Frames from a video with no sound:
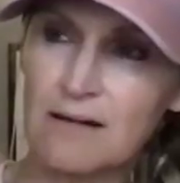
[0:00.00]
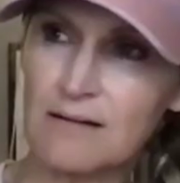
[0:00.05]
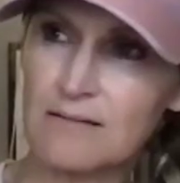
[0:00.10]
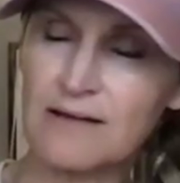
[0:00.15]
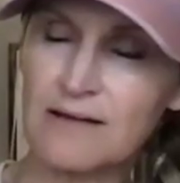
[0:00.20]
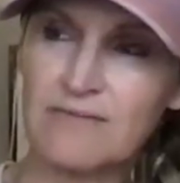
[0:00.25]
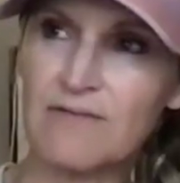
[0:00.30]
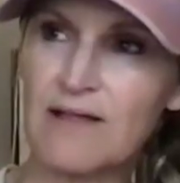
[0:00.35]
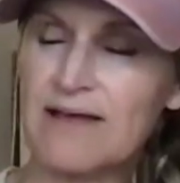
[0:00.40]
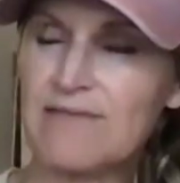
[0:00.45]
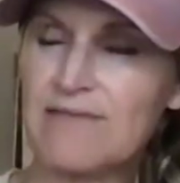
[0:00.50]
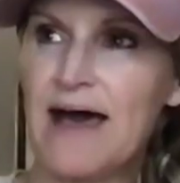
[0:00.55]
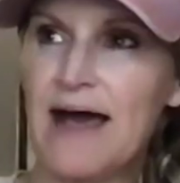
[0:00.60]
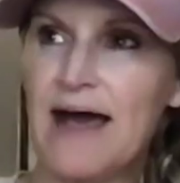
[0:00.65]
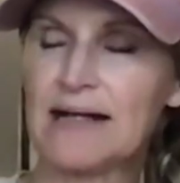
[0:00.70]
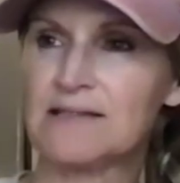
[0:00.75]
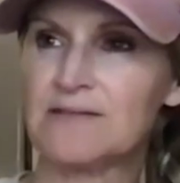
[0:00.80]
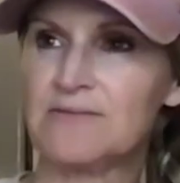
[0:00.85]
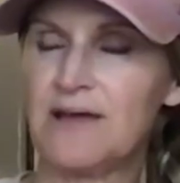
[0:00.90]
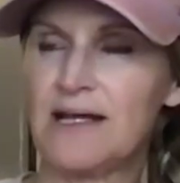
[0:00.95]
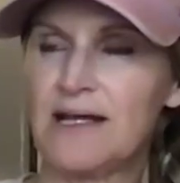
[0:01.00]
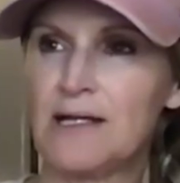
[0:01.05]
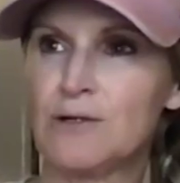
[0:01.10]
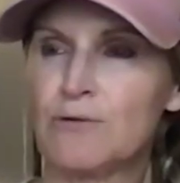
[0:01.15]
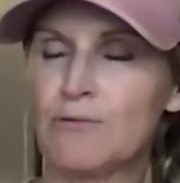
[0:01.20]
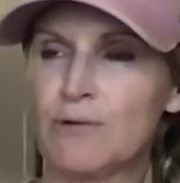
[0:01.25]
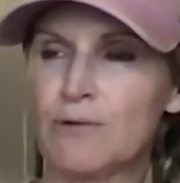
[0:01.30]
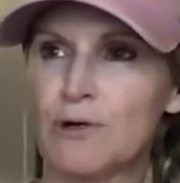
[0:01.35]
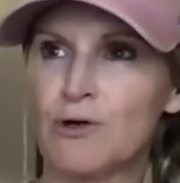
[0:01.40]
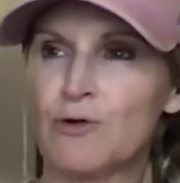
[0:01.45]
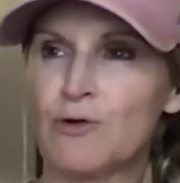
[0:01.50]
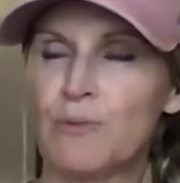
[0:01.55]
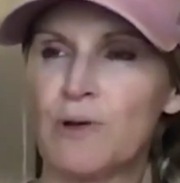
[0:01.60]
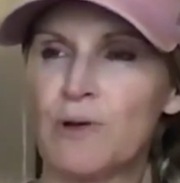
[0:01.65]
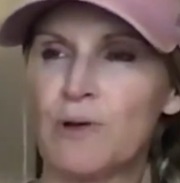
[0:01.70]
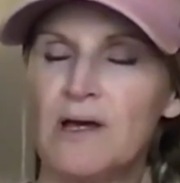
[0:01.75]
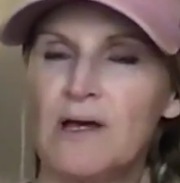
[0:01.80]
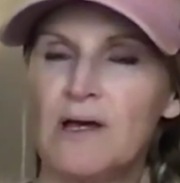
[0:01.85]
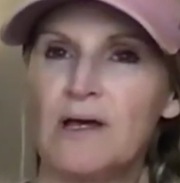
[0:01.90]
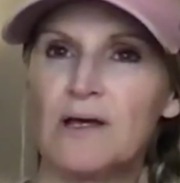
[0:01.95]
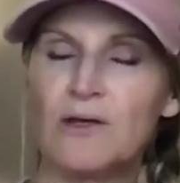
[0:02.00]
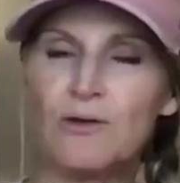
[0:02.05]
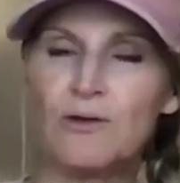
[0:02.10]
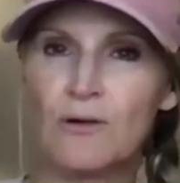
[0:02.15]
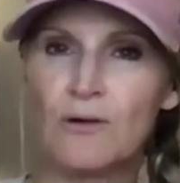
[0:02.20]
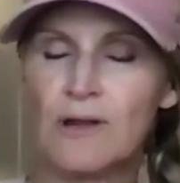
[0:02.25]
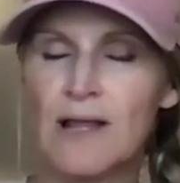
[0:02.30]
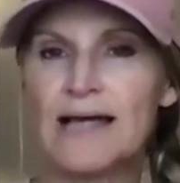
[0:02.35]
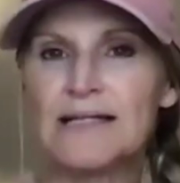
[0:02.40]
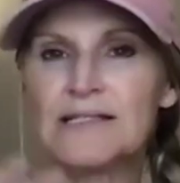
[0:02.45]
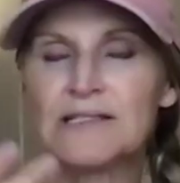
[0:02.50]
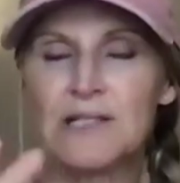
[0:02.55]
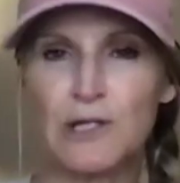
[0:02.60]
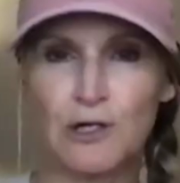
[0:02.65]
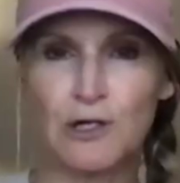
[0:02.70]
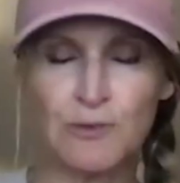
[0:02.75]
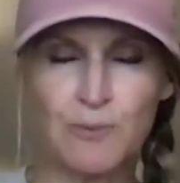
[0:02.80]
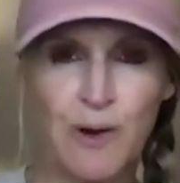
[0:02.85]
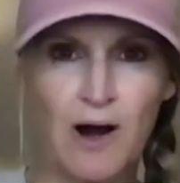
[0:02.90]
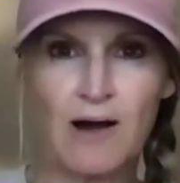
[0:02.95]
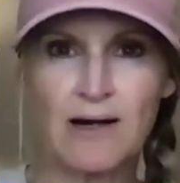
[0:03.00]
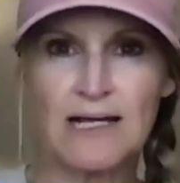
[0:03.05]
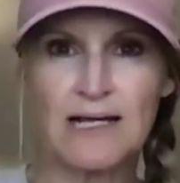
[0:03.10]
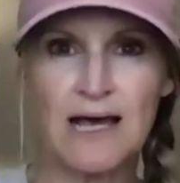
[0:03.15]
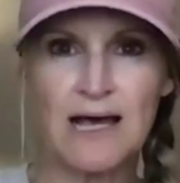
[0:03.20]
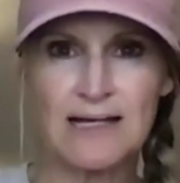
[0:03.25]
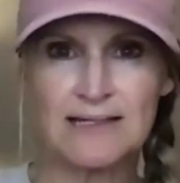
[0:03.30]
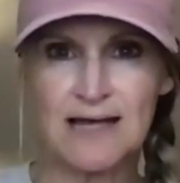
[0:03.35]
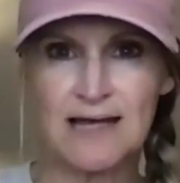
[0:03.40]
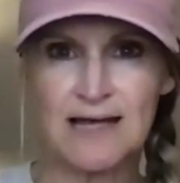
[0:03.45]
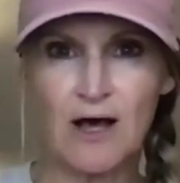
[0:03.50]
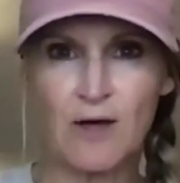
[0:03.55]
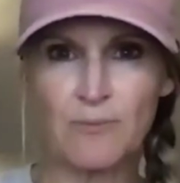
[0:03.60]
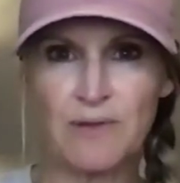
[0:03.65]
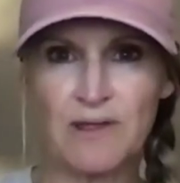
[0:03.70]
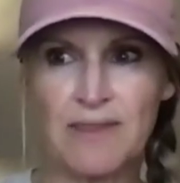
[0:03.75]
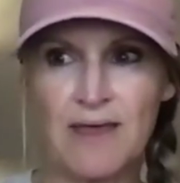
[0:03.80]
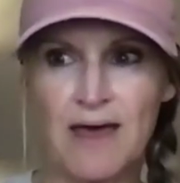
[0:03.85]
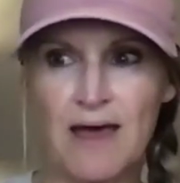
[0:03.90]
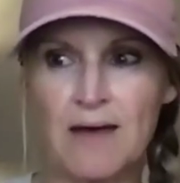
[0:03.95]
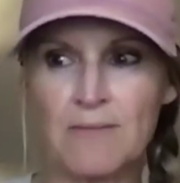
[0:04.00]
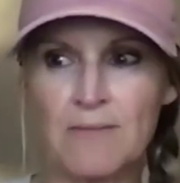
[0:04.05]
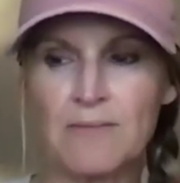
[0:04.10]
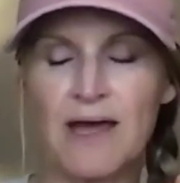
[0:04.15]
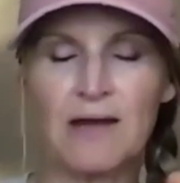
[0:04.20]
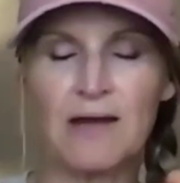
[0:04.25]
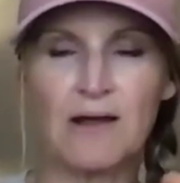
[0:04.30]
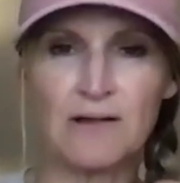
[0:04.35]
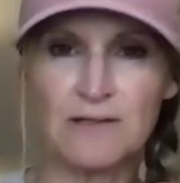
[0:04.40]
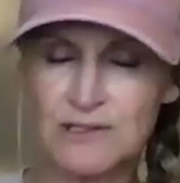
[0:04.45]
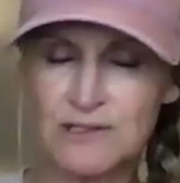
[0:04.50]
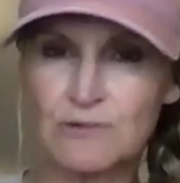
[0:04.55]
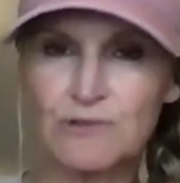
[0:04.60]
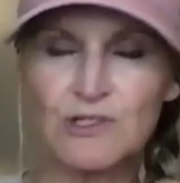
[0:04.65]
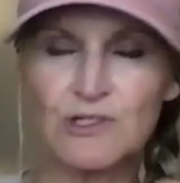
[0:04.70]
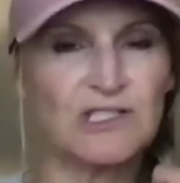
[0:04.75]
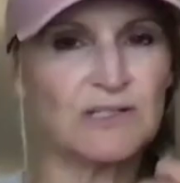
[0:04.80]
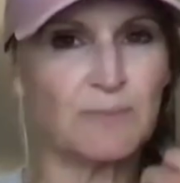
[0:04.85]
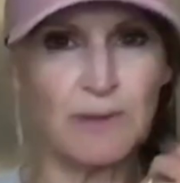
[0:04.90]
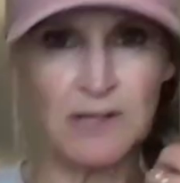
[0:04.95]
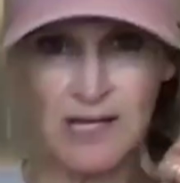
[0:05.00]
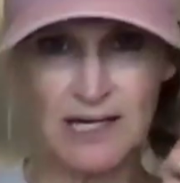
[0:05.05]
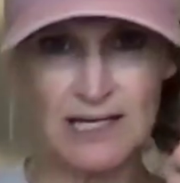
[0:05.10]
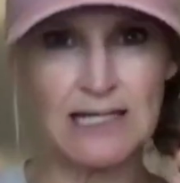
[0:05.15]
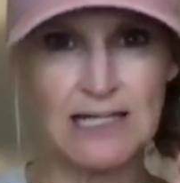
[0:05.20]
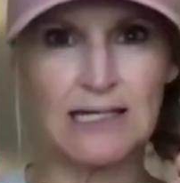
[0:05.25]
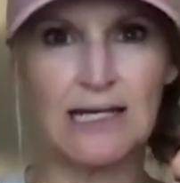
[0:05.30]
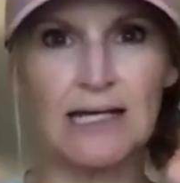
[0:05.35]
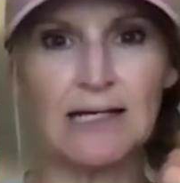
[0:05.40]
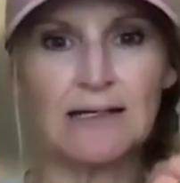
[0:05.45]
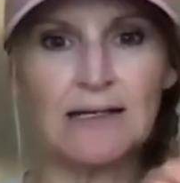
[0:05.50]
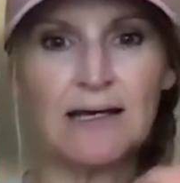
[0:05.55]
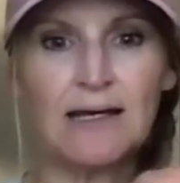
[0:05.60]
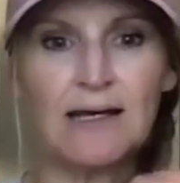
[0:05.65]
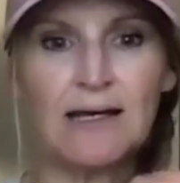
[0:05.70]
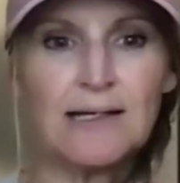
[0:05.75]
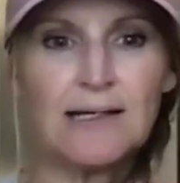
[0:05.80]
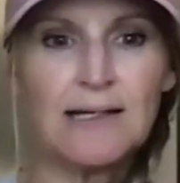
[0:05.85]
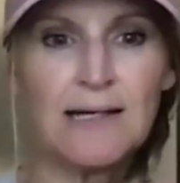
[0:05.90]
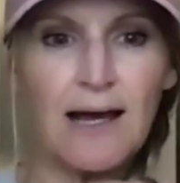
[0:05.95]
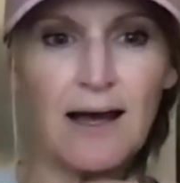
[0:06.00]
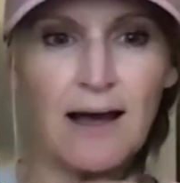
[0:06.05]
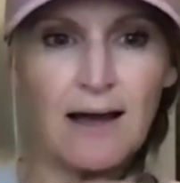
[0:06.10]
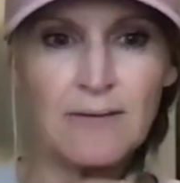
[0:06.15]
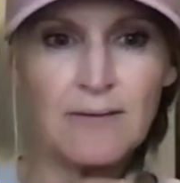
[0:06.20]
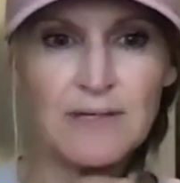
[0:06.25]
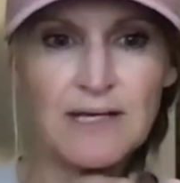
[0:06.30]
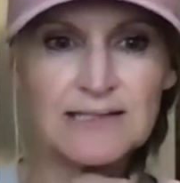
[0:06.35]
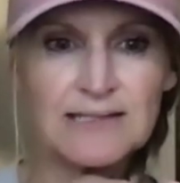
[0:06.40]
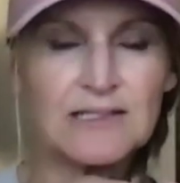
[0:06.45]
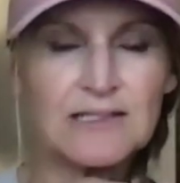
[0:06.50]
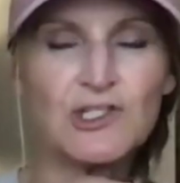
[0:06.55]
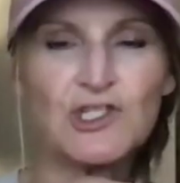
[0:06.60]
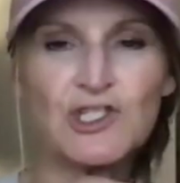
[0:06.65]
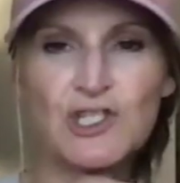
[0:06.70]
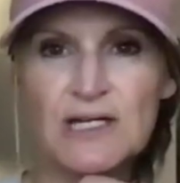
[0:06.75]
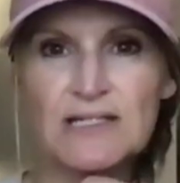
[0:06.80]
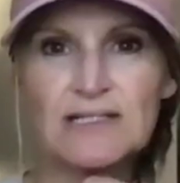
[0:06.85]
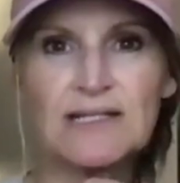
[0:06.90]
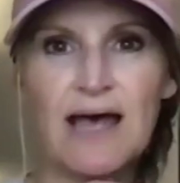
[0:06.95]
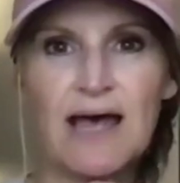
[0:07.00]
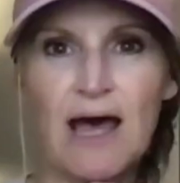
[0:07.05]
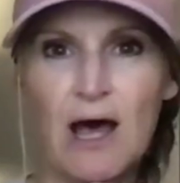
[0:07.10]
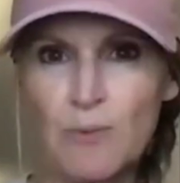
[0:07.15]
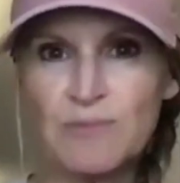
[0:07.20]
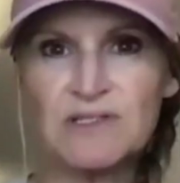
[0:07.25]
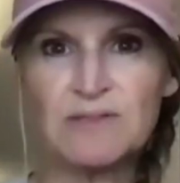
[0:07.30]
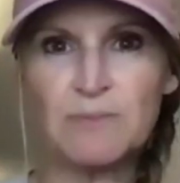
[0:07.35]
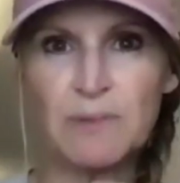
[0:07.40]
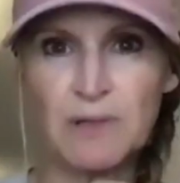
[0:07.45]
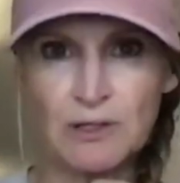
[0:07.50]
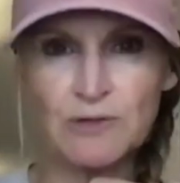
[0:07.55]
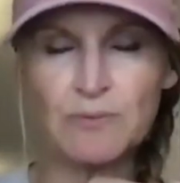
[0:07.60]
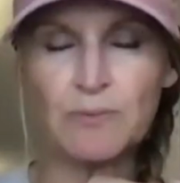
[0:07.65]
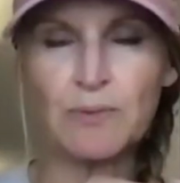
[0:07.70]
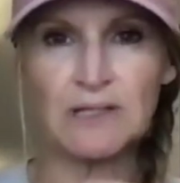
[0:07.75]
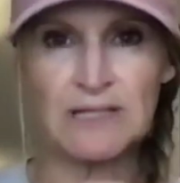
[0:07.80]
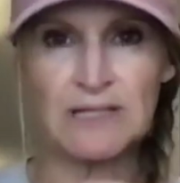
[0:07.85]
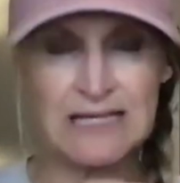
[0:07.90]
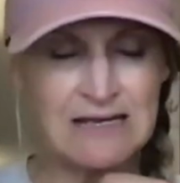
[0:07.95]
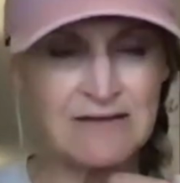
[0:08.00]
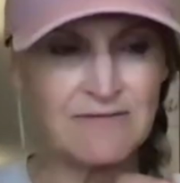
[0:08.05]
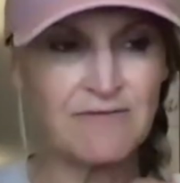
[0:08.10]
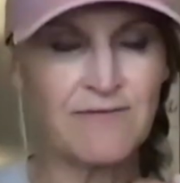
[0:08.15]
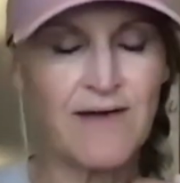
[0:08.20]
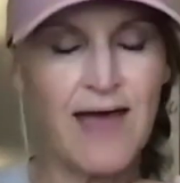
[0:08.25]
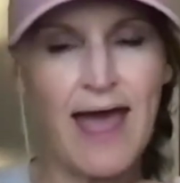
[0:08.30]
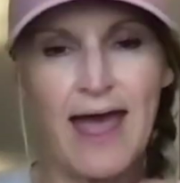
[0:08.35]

the Live Life Activated group, utilize third party, us helping them, and also just plugging in because it just helps build belief.